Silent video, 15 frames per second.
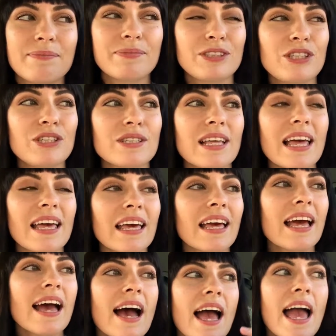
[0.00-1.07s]
she's like,
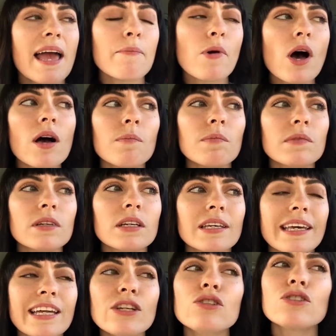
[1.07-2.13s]
"Hey, Mom,
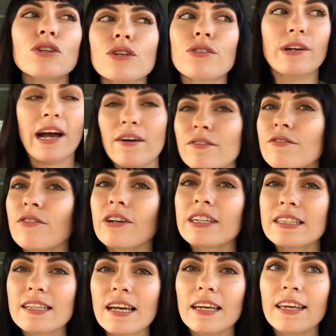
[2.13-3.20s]
can you turn around for
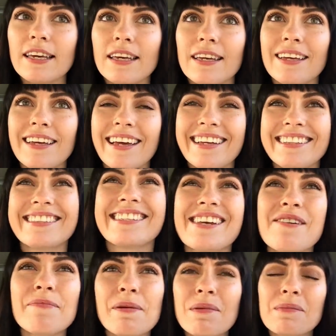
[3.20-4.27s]
a second?" And
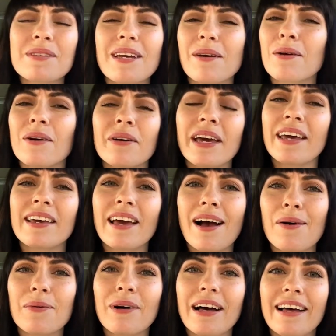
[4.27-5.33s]
so my mom's like, okay,
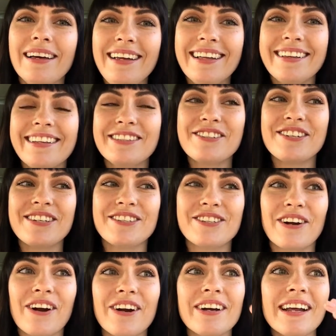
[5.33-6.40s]
yeah, what? And then she
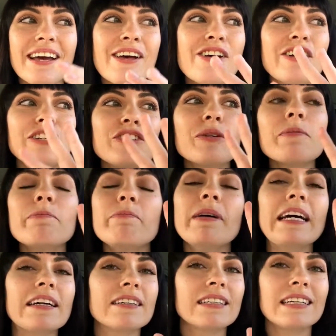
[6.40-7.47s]

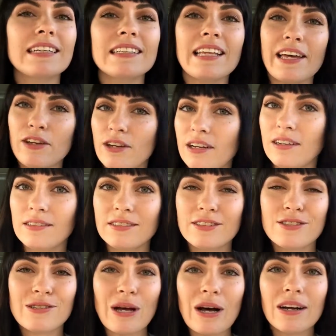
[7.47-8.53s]
barely like
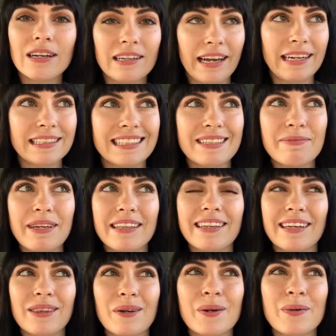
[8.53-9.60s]
saw a glance at me at
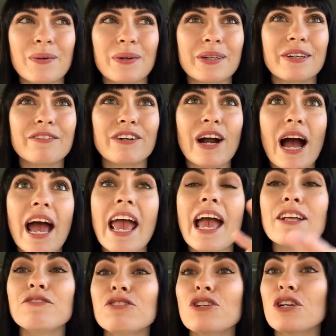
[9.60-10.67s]
like the corner of her eye
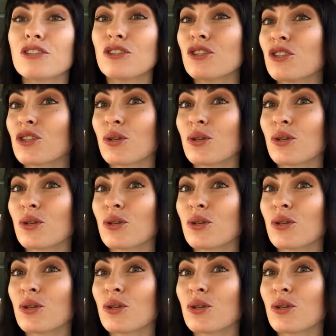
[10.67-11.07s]
and just